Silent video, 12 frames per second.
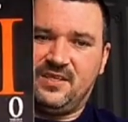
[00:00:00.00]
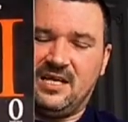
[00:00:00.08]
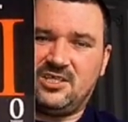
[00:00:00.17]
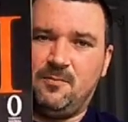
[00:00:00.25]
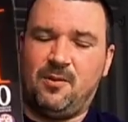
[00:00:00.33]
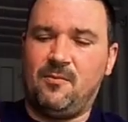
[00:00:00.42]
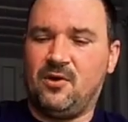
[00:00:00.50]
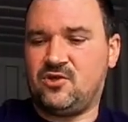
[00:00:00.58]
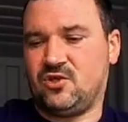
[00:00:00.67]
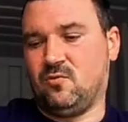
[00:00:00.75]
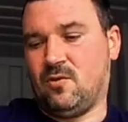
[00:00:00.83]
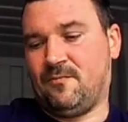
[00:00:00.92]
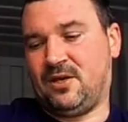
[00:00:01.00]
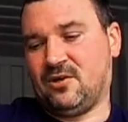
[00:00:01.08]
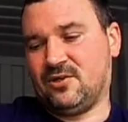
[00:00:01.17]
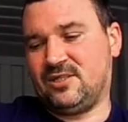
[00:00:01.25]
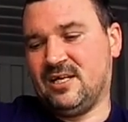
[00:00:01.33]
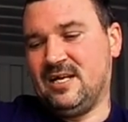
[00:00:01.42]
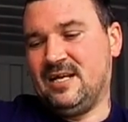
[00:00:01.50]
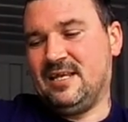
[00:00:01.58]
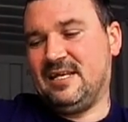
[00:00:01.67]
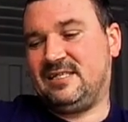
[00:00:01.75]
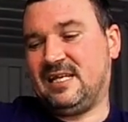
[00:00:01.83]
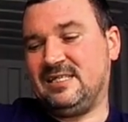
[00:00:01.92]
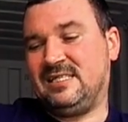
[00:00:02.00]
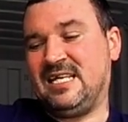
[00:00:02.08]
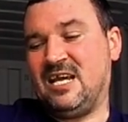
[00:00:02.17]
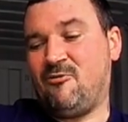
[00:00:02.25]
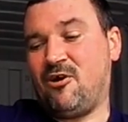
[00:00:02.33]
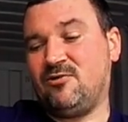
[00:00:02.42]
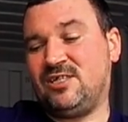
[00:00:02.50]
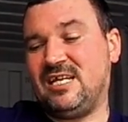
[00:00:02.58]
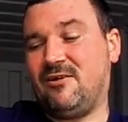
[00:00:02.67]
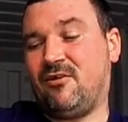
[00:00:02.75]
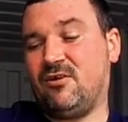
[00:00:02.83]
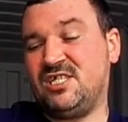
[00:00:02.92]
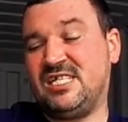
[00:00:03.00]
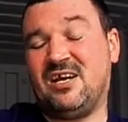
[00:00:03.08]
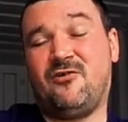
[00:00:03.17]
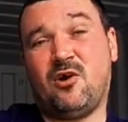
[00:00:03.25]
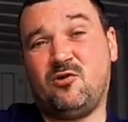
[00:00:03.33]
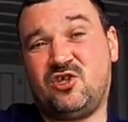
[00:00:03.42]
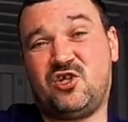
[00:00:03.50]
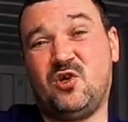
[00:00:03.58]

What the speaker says: That's a promotional one because it says 00020.